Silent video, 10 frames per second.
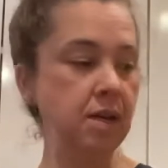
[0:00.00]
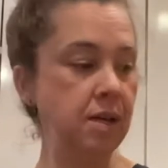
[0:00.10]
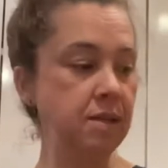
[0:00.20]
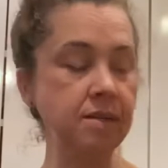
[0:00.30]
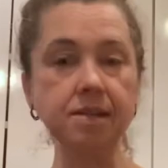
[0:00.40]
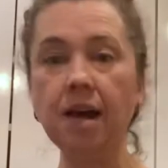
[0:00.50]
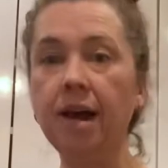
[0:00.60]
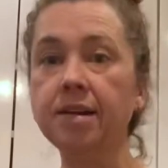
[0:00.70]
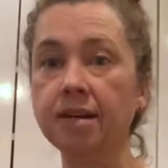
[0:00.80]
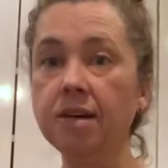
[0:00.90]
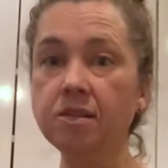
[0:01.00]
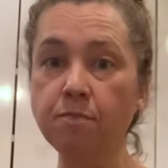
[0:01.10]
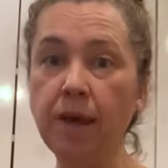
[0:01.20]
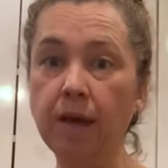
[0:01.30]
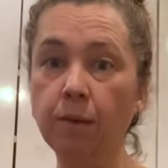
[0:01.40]
This guy does
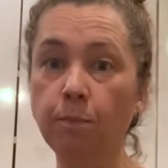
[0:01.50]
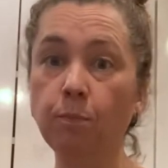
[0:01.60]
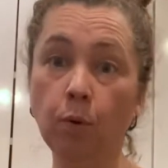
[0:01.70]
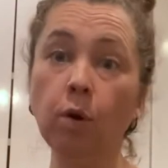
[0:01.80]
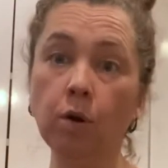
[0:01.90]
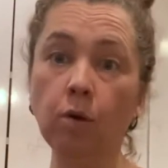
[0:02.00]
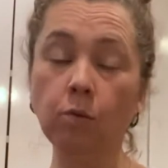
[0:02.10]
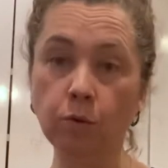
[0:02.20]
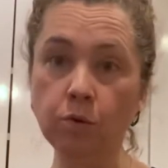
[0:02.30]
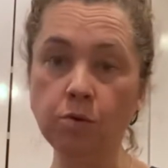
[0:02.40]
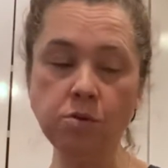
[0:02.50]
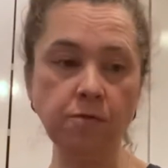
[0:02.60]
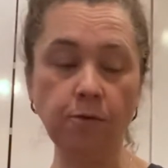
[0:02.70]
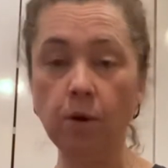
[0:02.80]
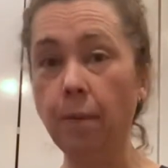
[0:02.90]
make Bourgogne Rouge
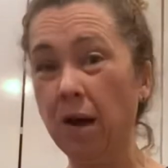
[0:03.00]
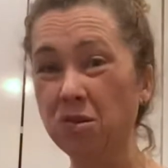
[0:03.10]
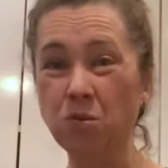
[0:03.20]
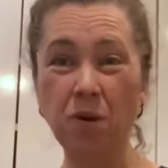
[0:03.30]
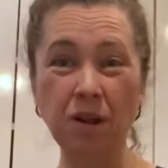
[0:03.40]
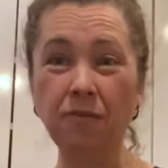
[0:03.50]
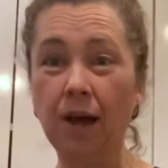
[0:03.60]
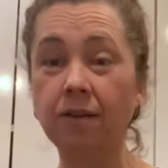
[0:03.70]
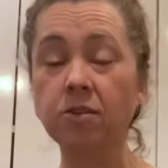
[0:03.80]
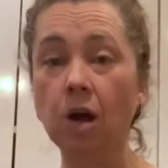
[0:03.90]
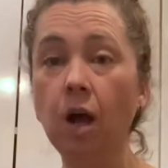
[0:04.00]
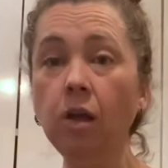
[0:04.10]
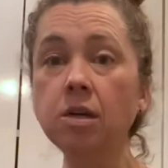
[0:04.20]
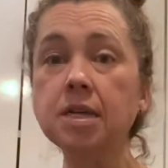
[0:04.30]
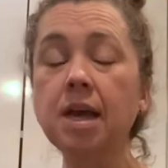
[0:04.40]
for about
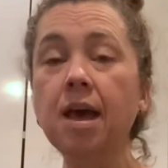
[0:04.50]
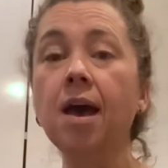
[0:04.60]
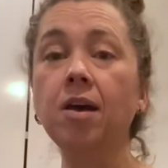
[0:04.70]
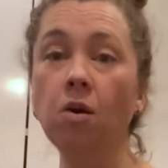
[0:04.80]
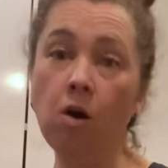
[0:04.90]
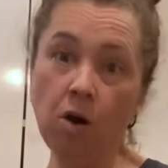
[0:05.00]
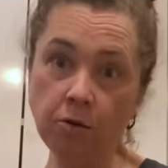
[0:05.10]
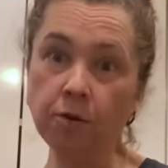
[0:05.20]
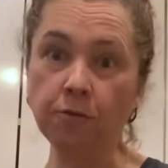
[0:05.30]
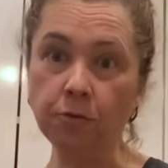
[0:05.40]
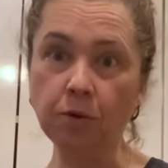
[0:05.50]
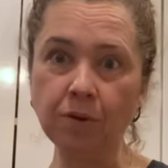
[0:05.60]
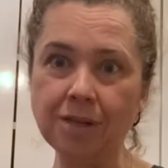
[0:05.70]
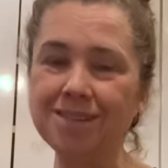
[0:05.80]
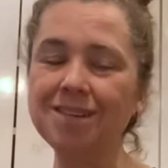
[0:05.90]
$25, and all the fruit
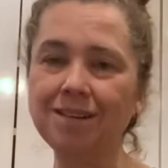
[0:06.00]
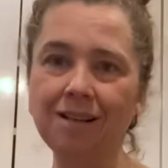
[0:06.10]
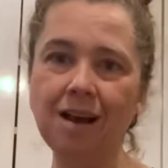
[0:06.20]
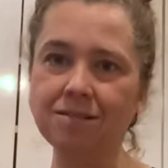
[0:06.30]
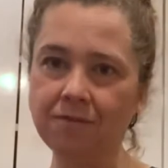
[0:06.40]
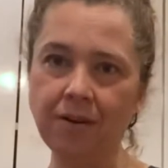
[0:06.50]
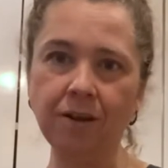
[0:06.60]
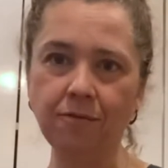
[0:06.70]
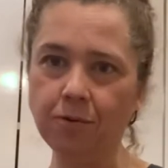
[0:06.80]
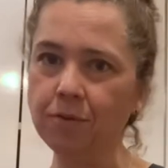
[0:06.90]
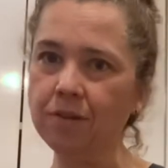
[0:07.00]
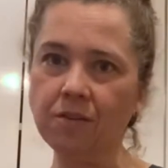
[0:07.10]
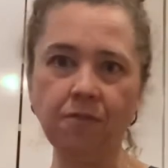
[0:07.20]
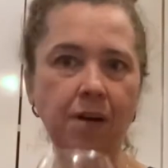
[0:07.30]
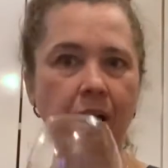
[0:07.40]
is declassified fruit that's
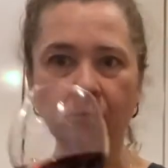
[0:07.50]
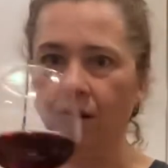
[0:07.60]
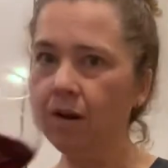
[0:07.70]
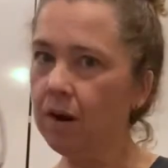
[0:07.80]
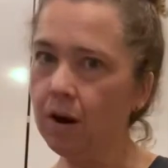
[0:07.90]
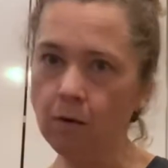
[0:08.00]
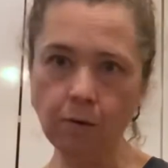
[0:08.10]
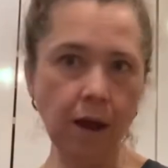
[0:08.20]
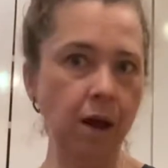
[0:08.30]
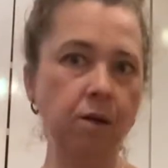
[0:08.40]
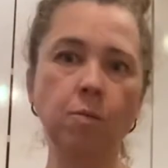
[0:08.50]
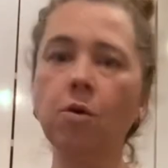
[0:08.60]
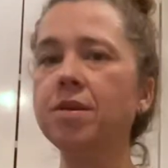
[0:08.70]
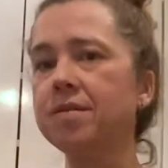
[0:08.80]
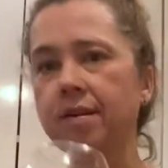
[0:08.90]
found around
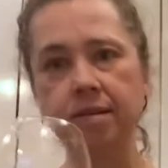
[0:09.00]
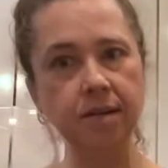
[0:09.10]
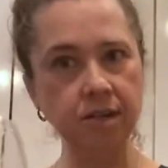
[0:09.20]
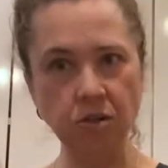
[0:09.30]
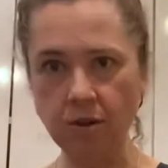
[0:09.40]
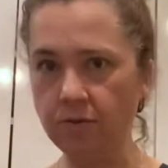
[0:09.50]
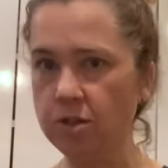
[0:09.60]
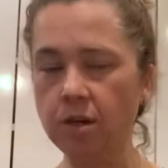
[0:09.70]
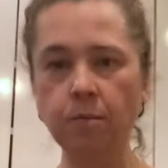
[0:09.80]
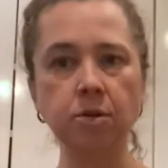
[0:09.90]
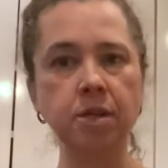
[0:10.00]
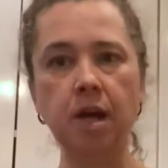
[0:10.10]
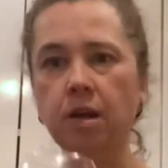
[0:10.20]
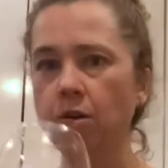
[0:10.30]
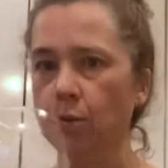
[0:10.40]
Morey Saint-Denis,
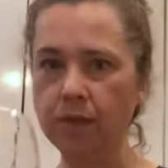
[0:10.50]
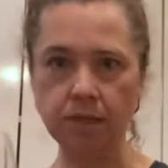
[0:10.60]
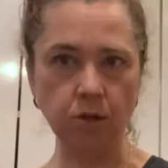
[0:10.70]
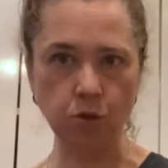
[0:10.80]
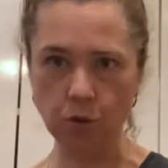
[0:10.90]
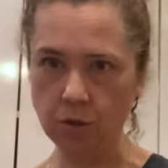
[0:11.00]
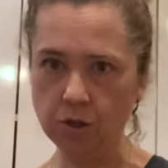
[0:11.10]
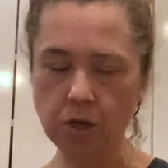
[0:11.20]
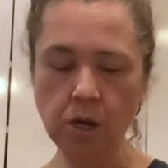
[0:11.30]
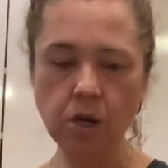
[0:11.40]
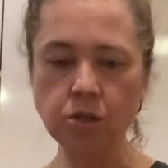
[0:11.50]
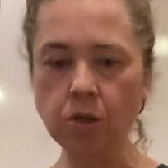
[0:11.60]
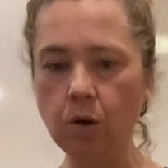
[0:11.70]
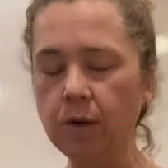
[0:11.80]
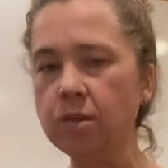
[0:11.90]
Gevrey-Chambertin, Nuits Saint-Georges.
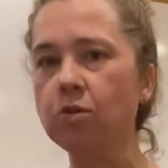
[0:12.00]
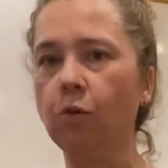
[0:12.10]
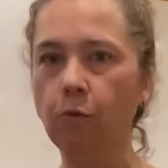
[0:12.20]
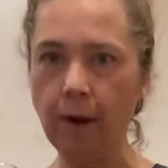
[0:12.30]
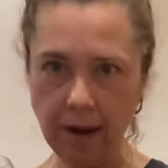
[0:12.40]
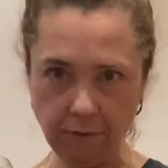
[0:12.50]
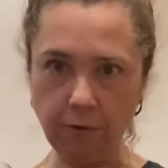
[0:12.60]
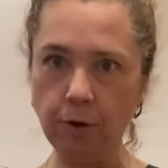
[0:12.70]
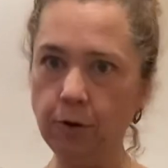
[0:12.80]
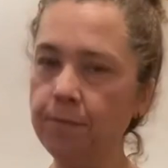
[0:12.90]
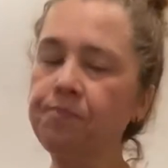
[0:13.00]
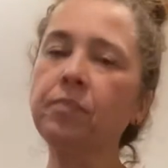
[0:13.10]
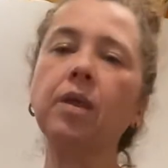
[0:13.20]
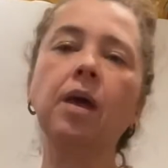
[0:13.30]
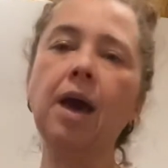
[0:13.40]
So it's great fruit
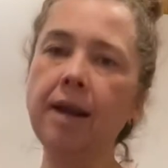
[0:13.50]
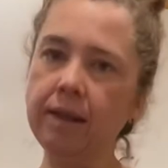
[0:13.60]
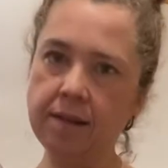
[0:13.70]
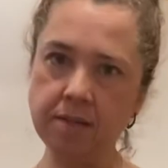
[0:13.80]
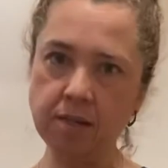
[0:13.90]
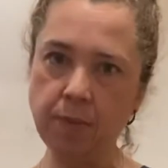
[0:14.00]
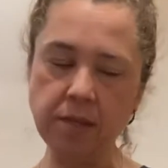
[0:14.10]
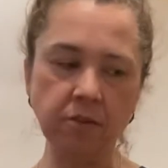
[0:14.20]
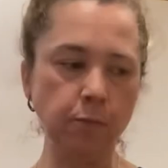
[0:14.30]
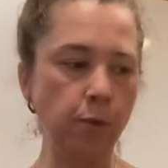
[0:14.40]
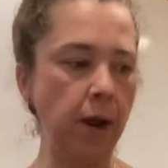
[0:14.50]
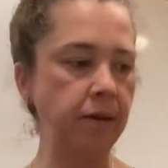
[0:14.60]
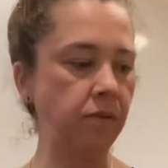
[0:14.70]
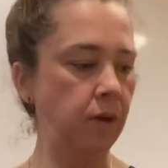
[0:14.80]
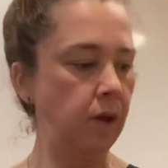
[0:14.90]
at a less expensive price.